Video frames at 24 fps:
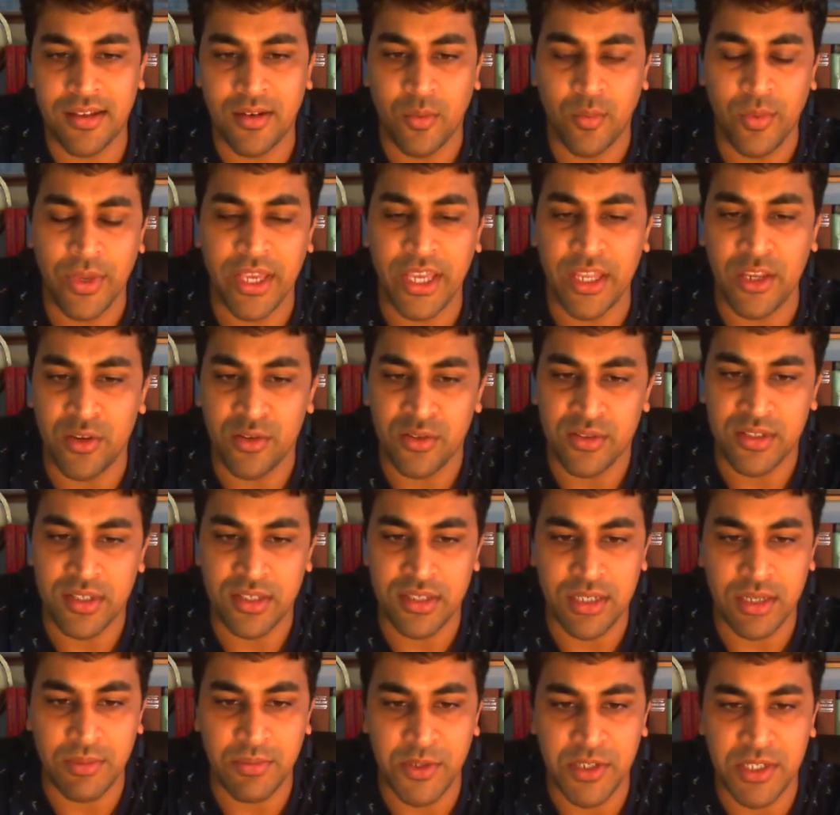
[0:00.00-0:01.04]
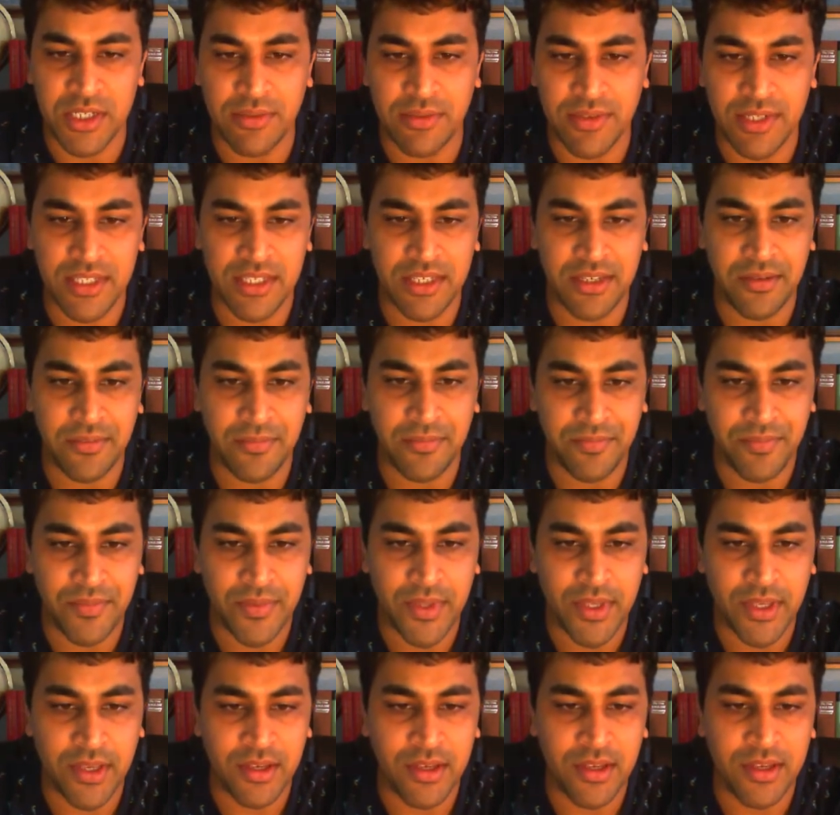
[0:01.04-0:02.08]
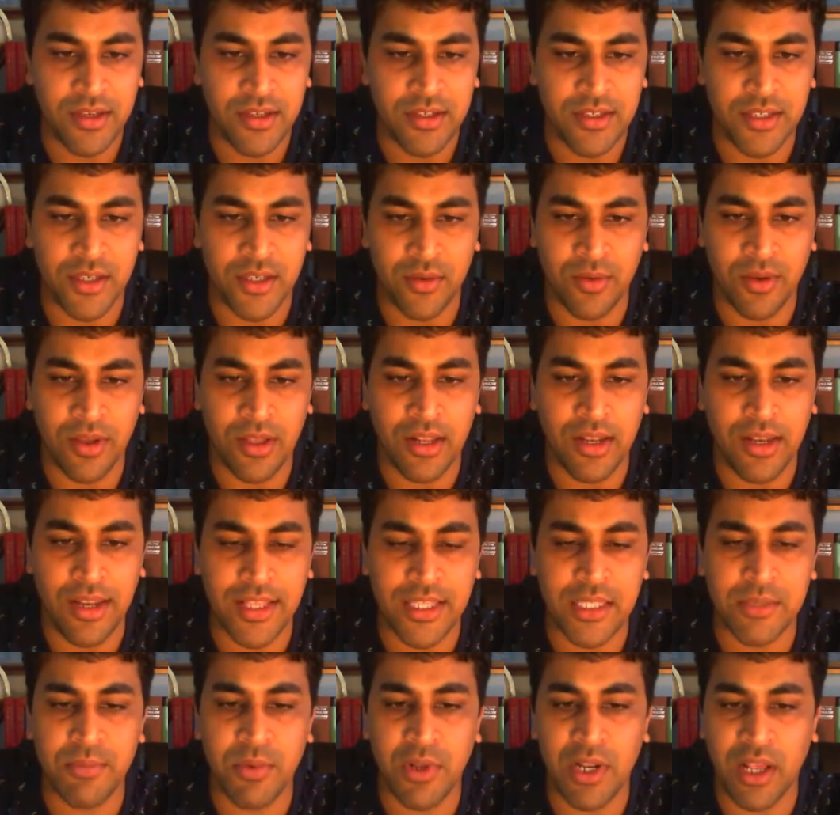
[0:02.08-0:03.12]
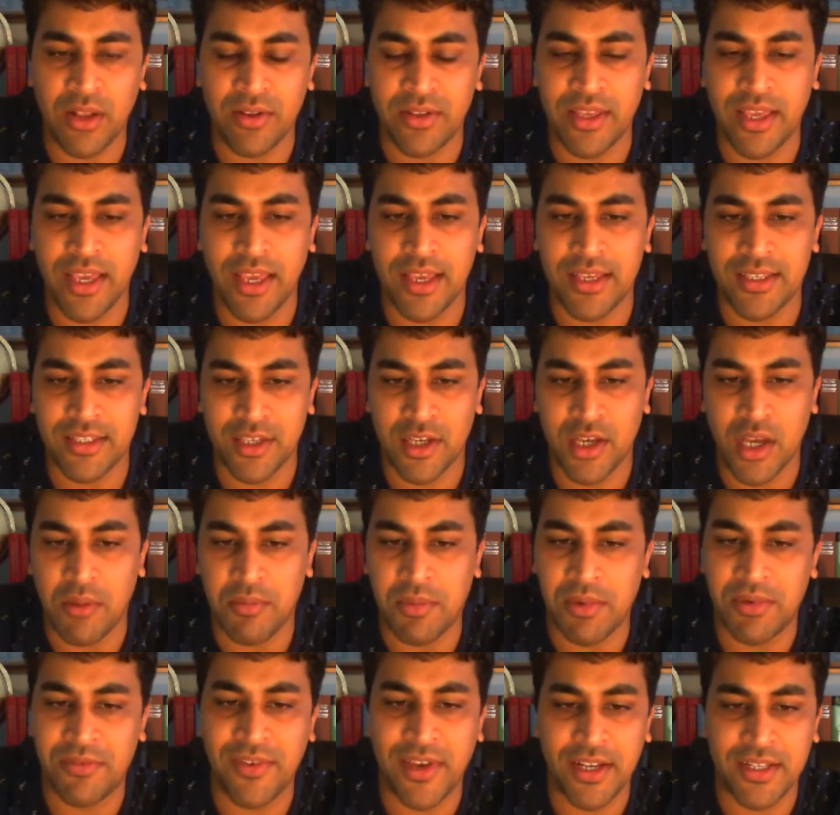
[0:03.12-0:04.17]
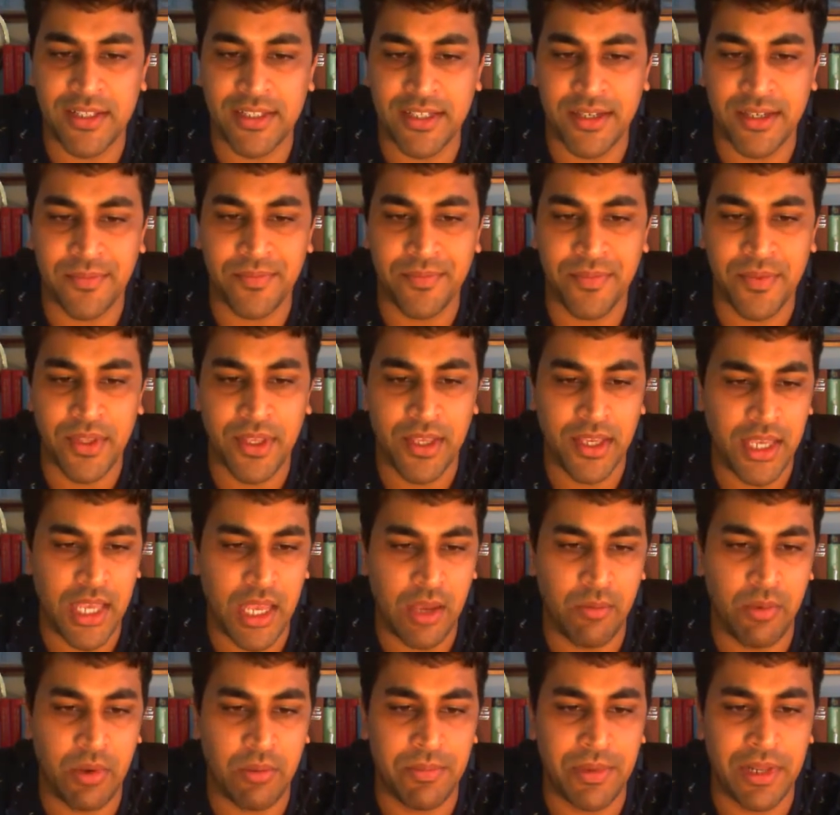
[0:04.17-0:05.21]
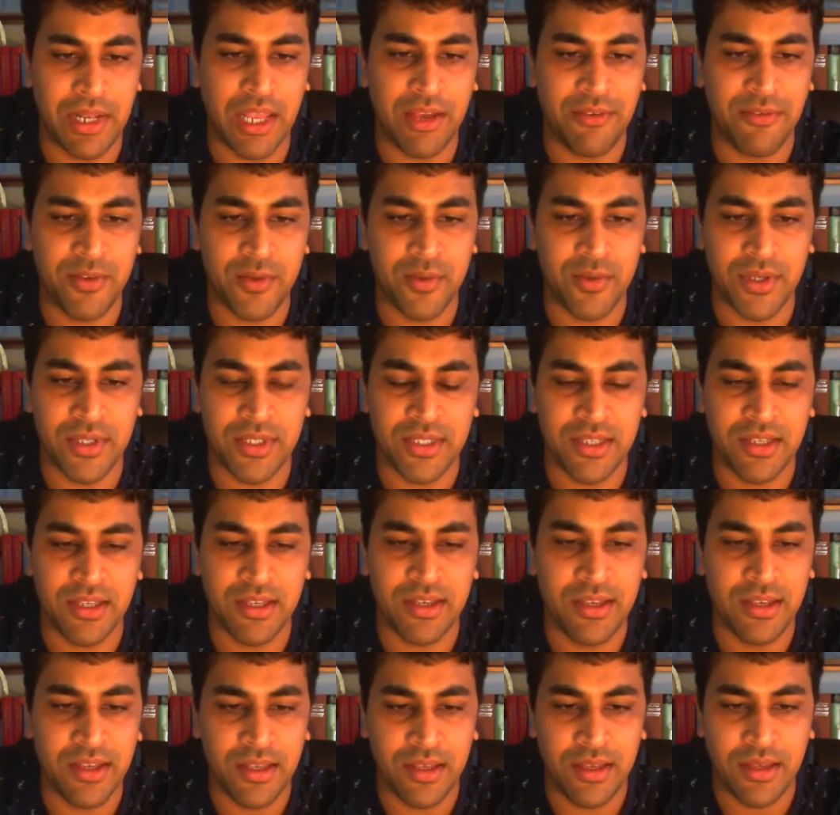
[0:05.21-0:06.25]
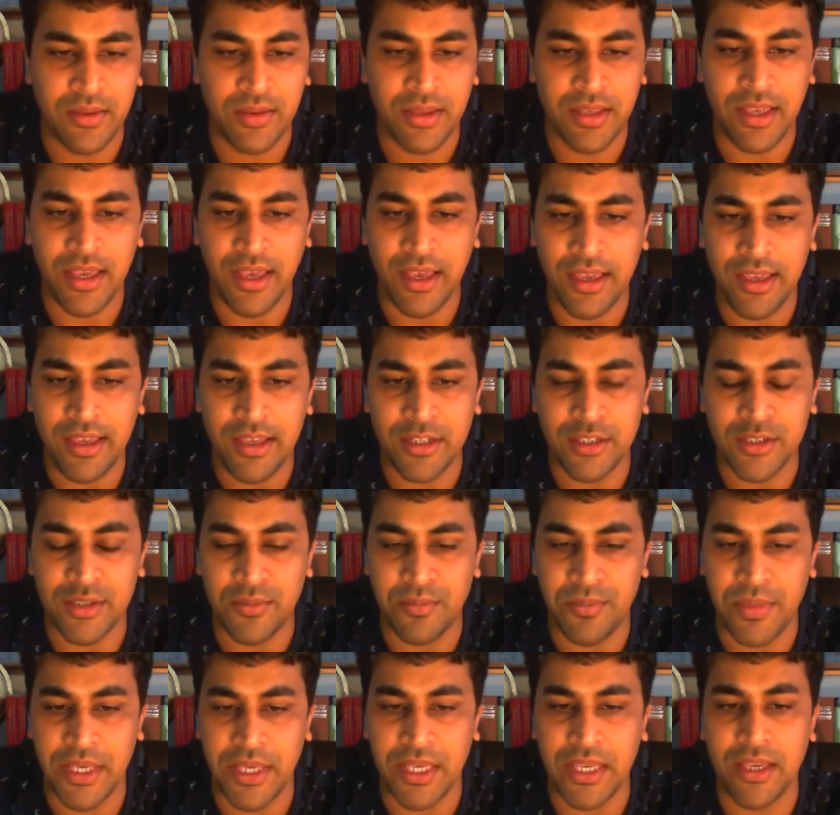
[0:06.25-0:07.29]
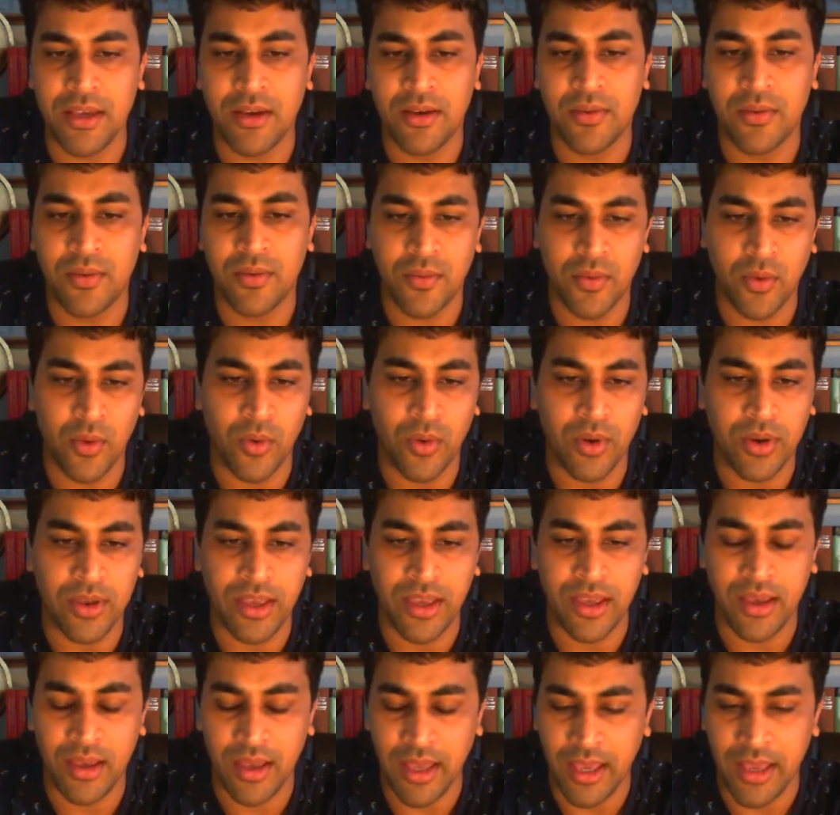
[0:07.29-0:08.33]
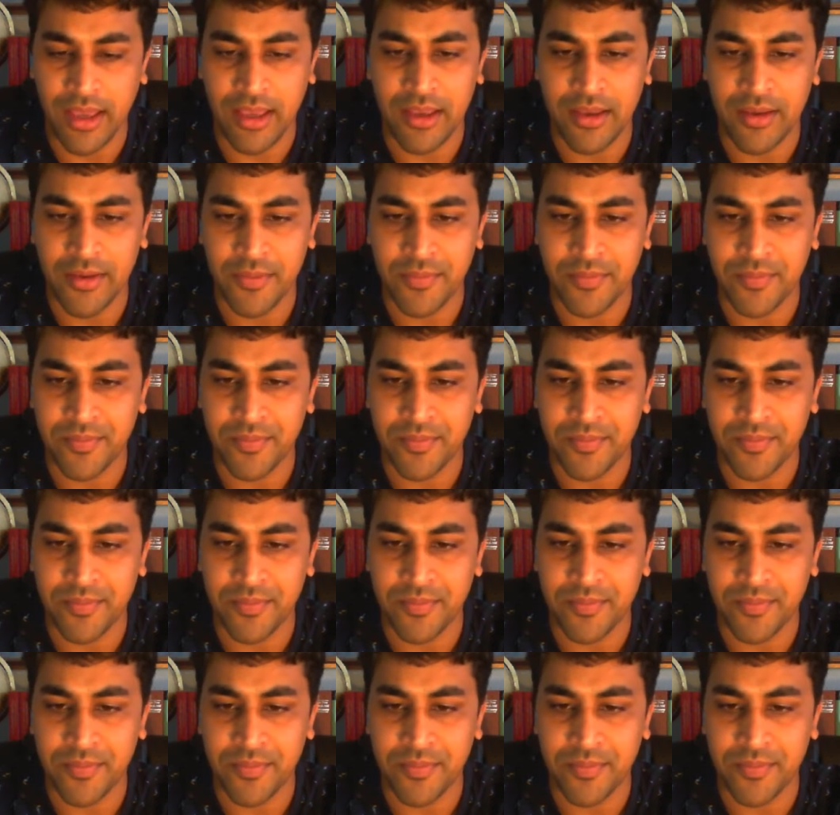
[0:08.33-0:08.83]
We can use distributivity. So let's pull out K as a common factor, and we'll be left with K into B or A.